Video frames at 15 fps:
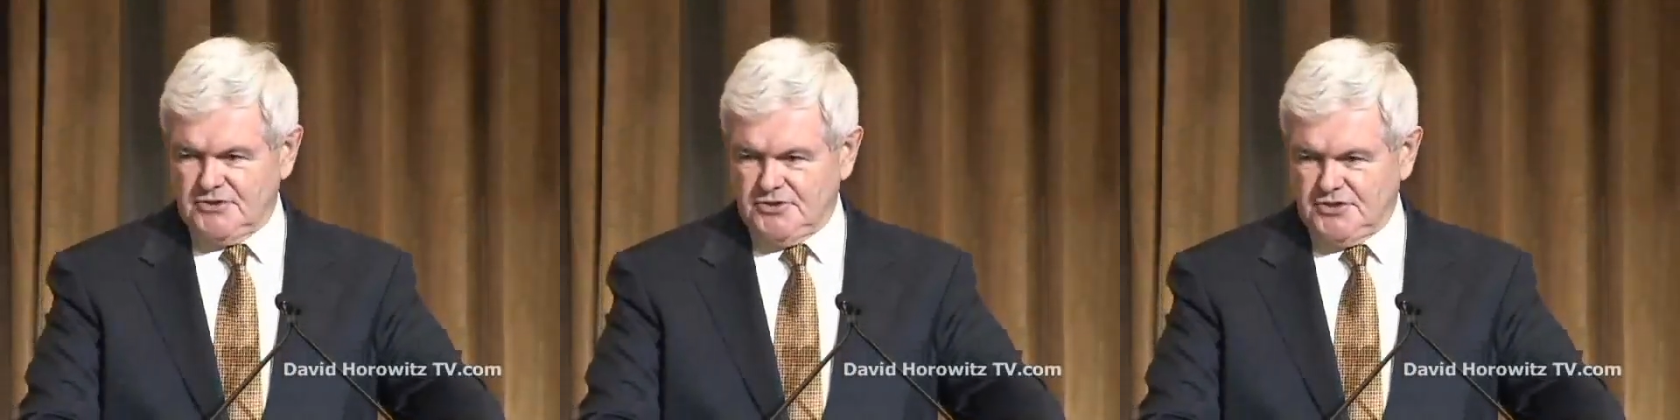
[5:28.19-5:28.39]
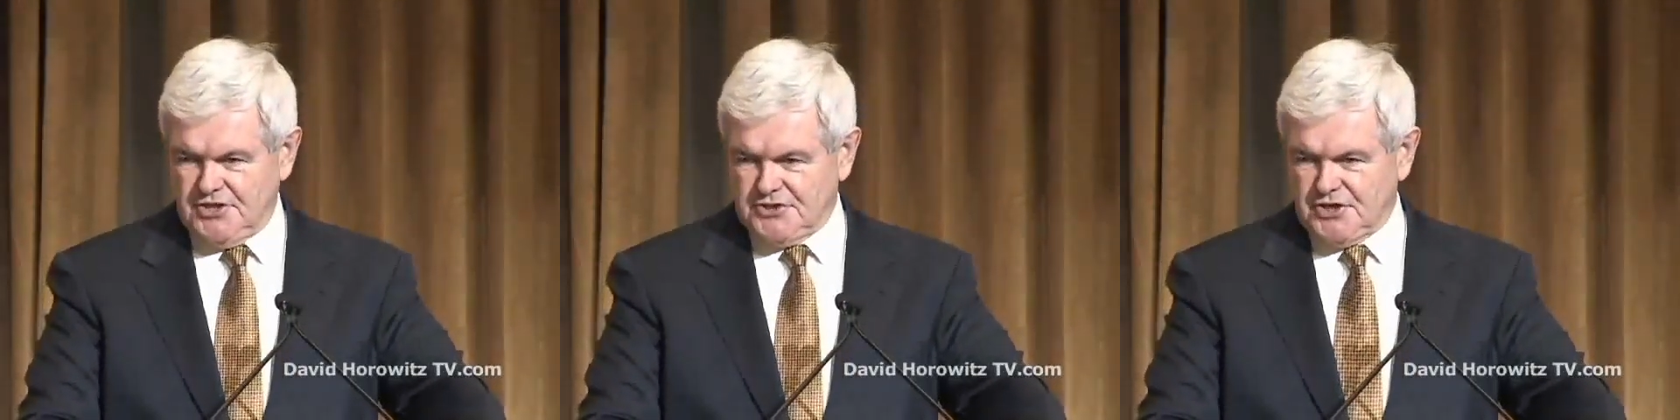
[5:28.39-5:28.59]

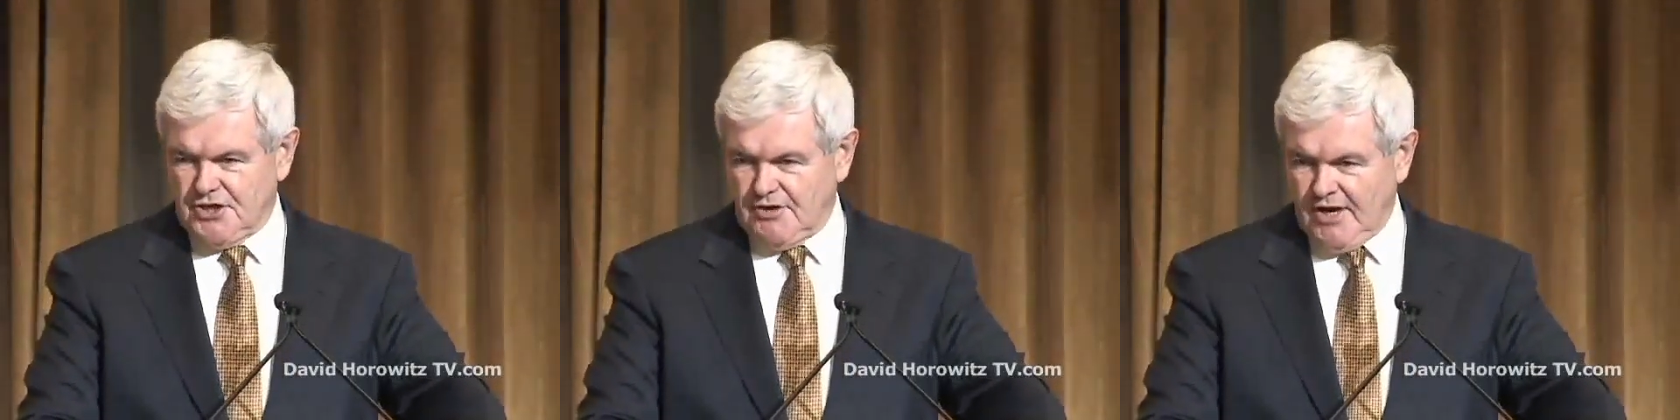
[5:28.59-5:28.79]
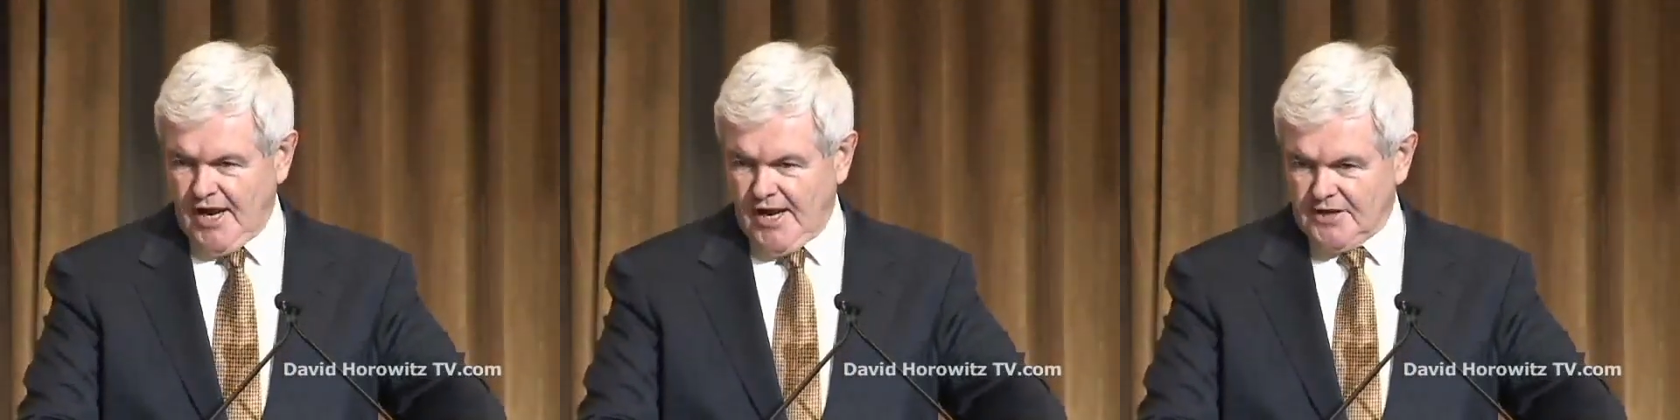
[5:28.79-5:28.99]

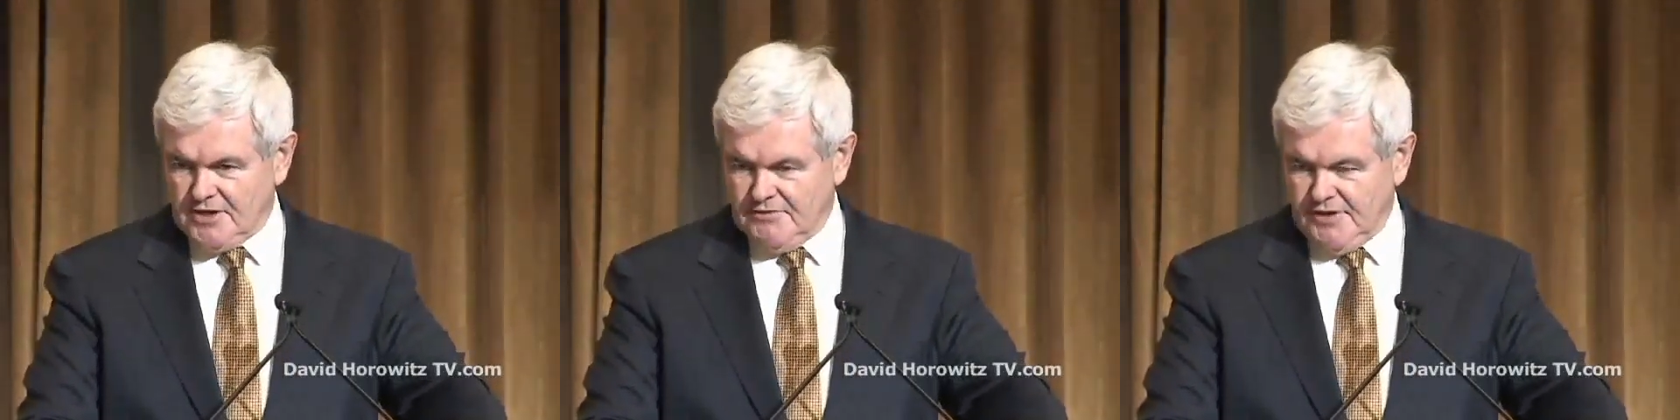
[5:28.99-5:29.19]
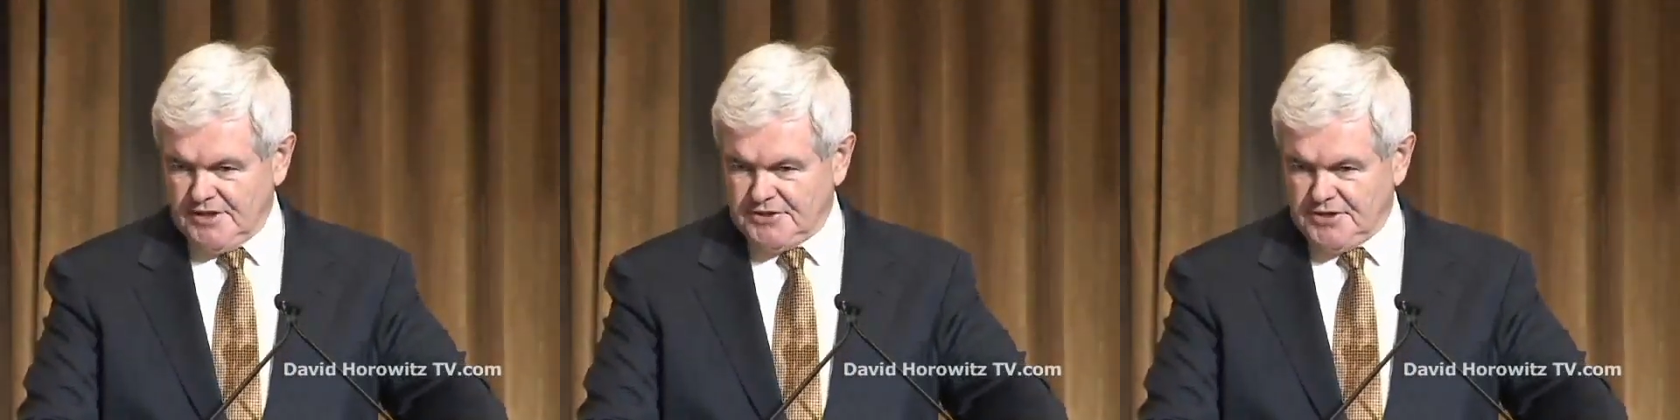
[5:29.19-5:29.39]
Judiciary Act
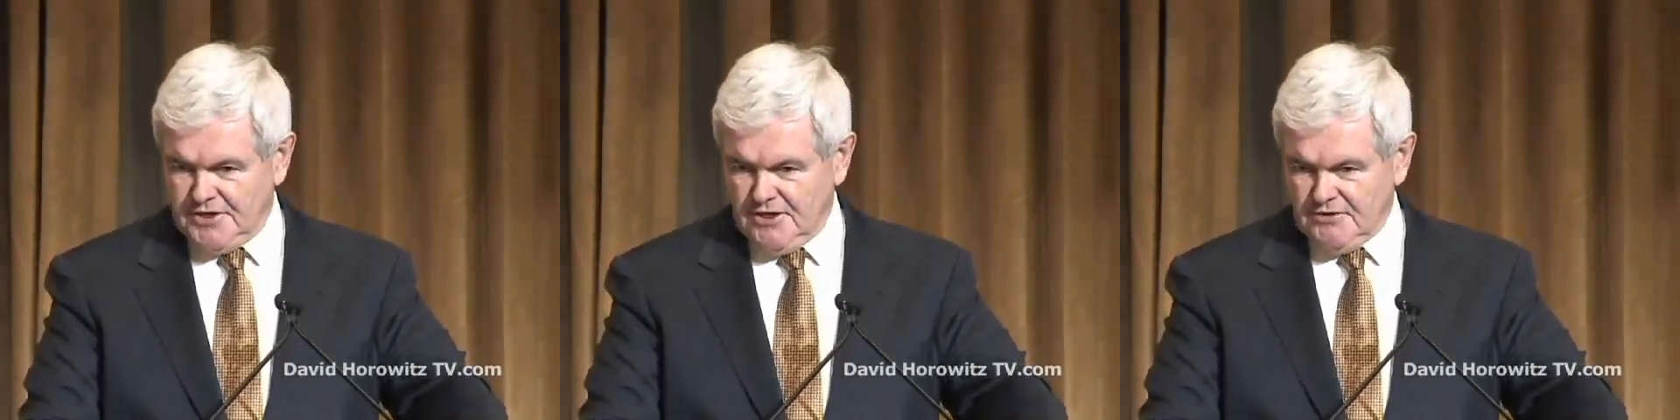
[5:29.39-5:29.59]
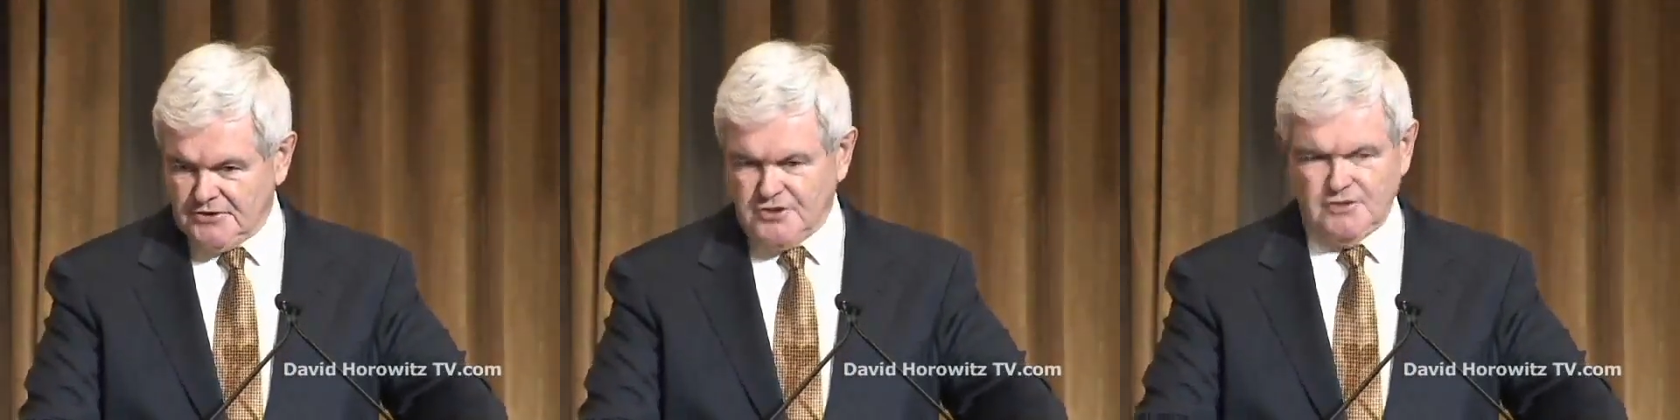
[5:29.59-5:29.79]
of
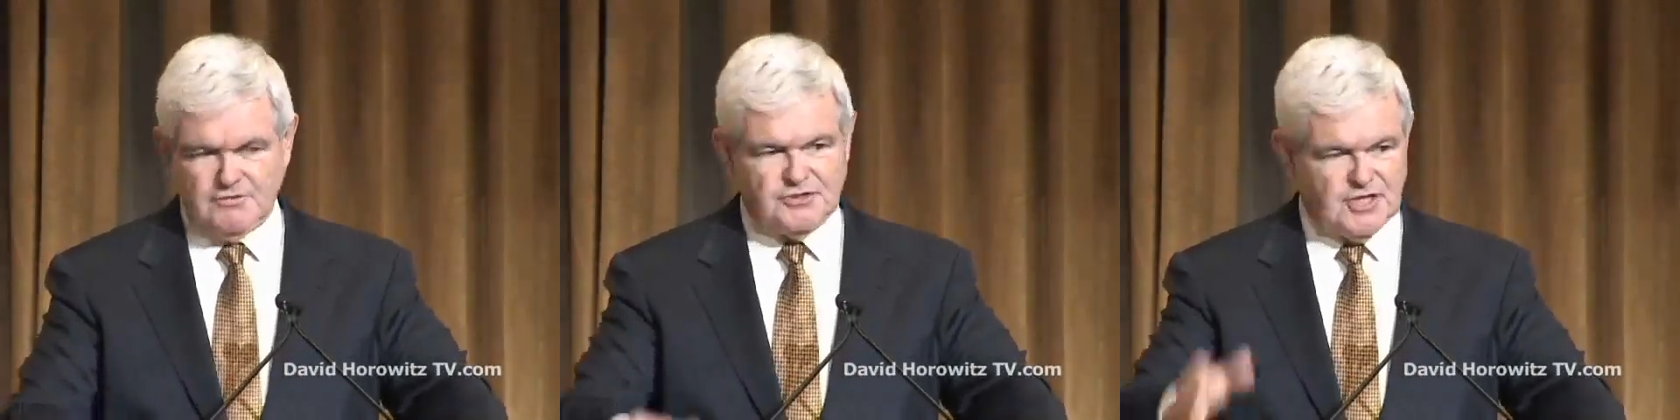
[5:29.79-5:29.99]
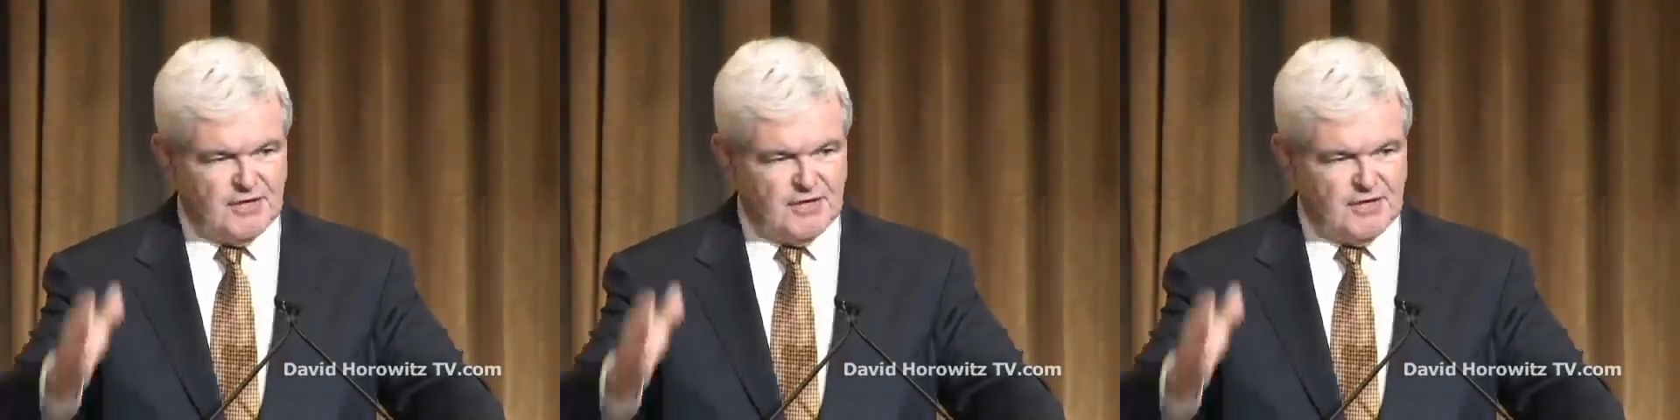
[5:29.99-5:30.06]
1802.